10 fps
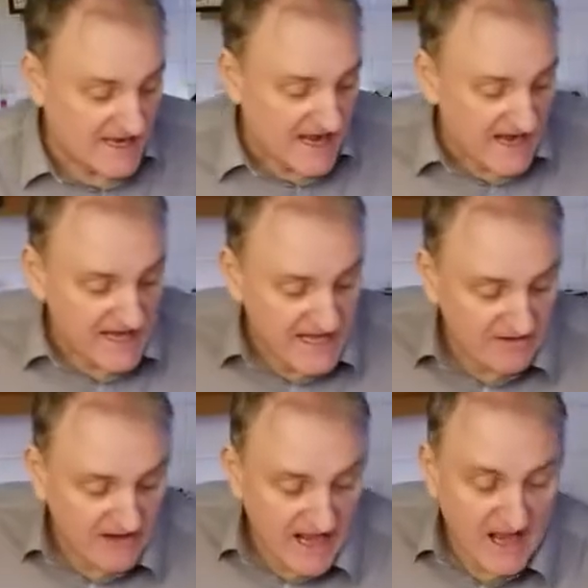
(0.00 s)
and
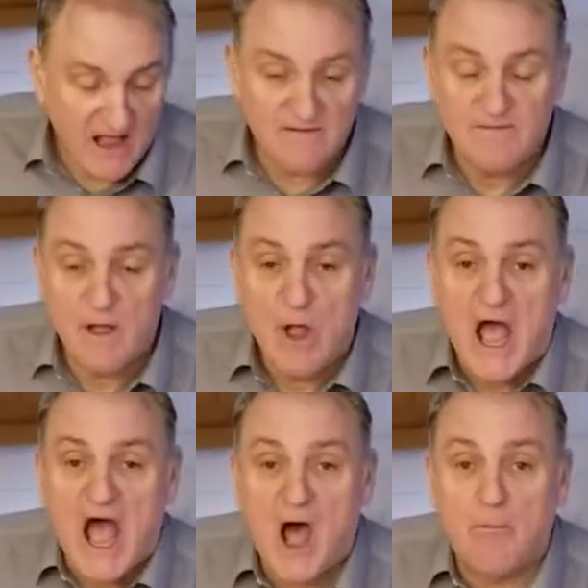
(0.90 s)
here I have
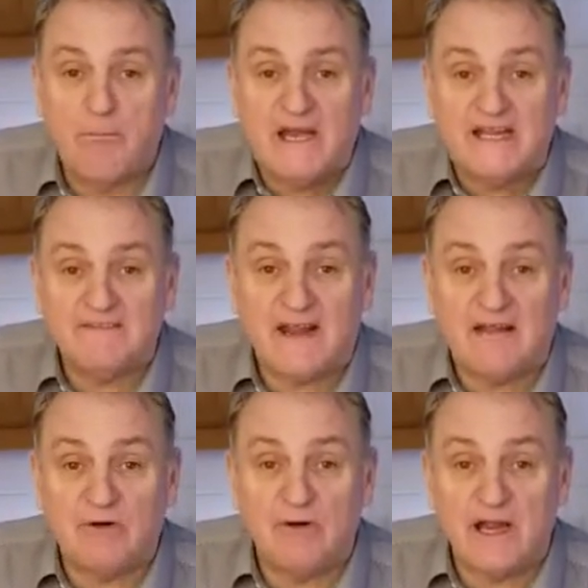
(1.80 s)
a plate that
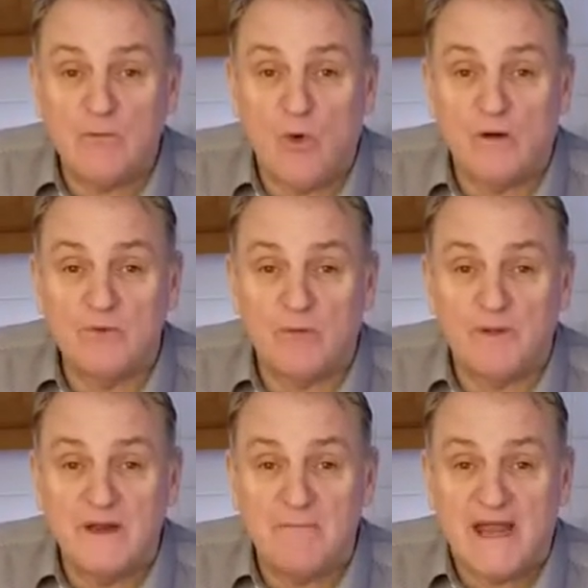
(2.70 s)
I've already warmed up
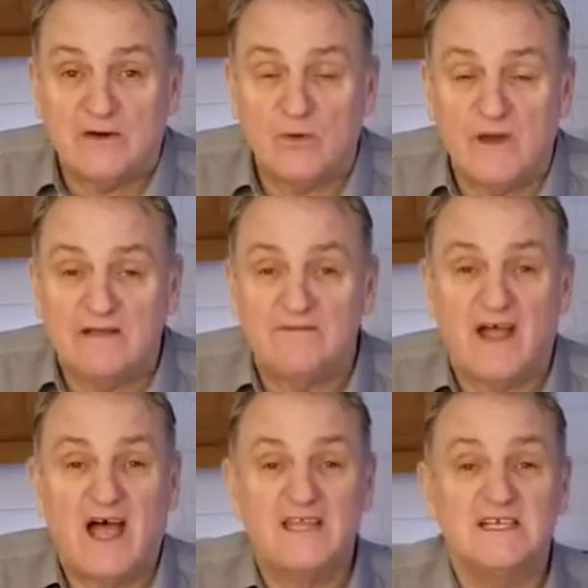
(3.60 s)
in the
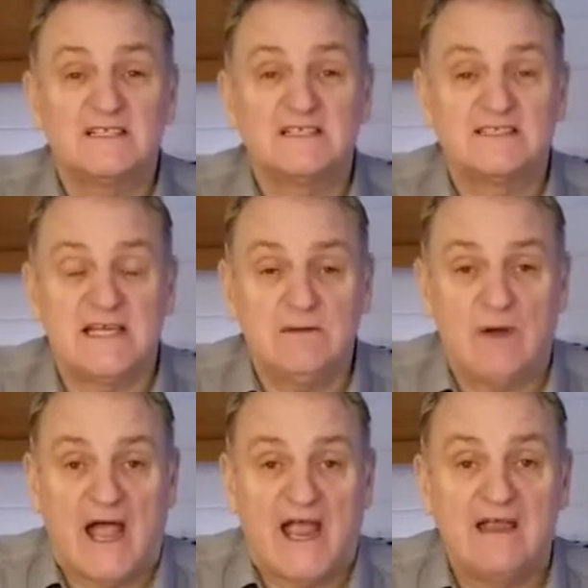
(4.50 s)
microwave, and you'll see
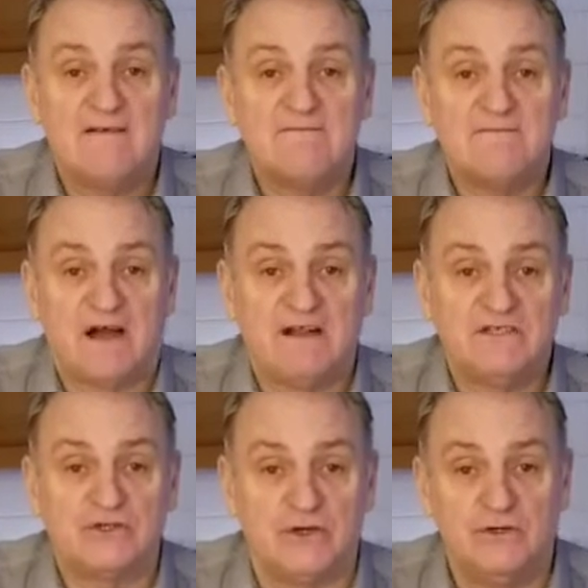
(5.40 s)
why very
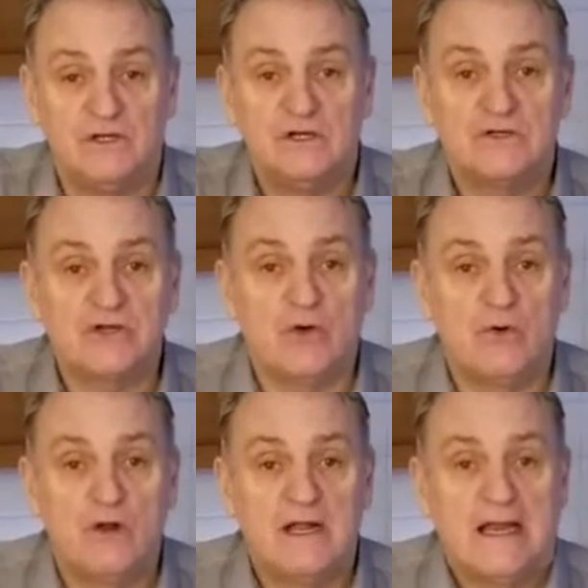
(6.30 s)
soon.
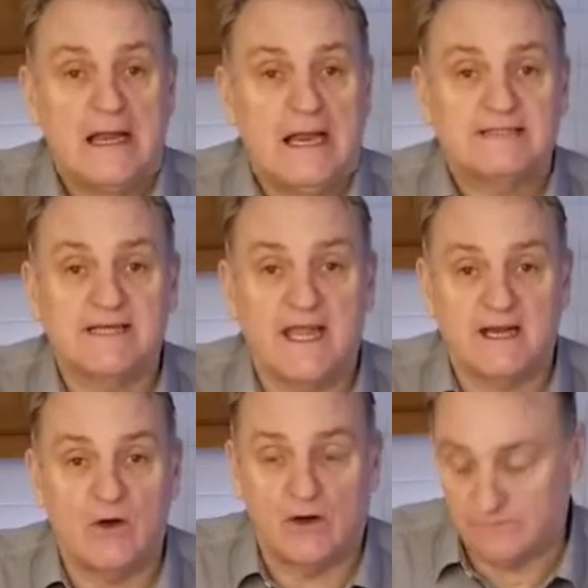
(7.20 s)
So let's
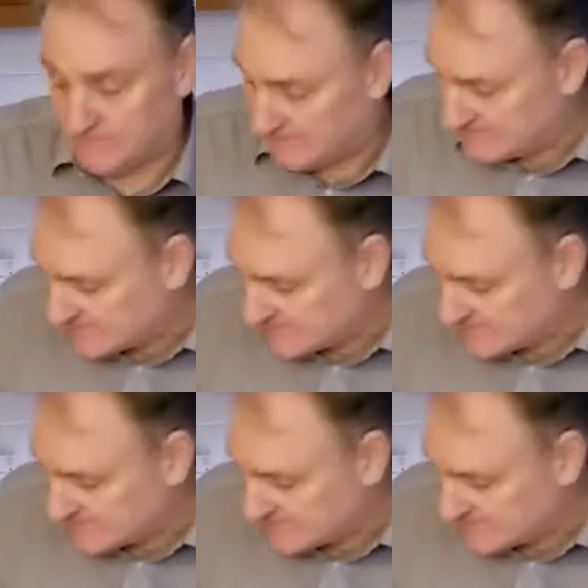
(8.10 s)
kick off.